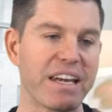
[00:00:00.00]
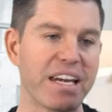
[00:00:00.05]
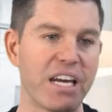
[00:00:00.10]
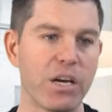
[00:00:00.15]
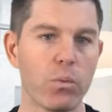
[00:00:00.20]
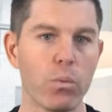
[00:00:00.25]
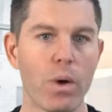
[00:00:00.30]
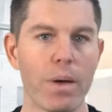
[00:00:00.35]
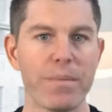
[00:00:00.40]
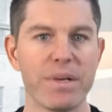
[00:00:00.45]

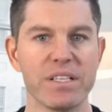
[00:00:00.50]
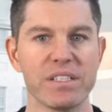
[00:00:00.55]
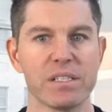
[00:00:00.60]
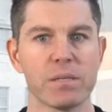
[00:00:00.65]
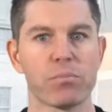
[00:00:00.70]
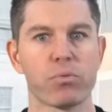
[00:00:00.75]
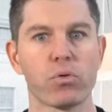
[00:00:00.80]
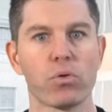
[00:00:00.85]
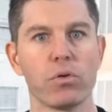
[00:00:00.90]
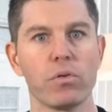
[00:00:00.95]
need women's
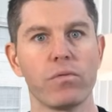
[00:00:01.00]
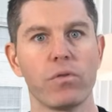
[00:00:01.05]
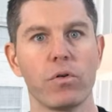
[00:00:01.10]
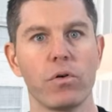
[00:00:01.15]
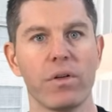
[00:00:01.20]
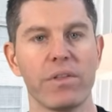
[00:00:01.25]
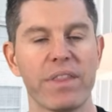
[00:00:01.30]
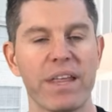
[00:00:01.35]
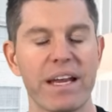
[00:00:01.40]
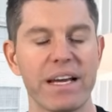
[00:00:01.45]

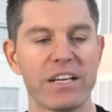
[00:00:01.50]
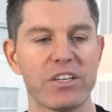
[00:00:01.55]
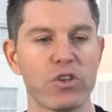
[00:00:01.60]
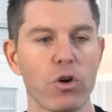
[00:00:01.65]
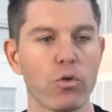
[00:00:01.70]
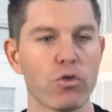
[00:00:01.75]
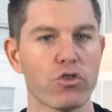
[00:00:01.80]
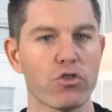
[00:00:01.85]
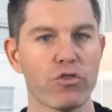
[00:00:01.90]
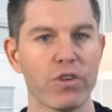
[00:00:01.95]
approval and they
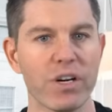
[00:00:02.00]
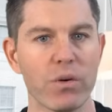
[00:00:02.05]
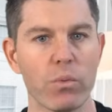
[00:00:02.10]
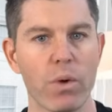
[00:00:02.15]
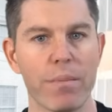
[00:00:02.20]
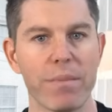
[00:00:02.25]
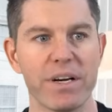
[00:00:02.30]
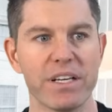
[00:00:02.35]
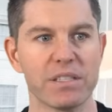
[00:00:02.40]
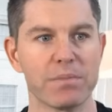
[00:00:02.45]
don't treat
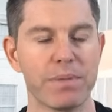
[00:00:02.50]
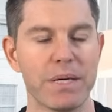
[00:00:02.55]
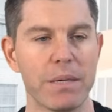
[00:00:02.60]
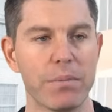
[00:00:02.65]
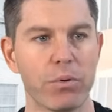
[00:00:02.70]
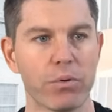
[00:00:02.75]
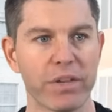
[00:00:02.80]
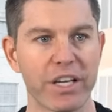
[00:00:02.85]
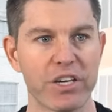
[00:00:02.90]
women as people.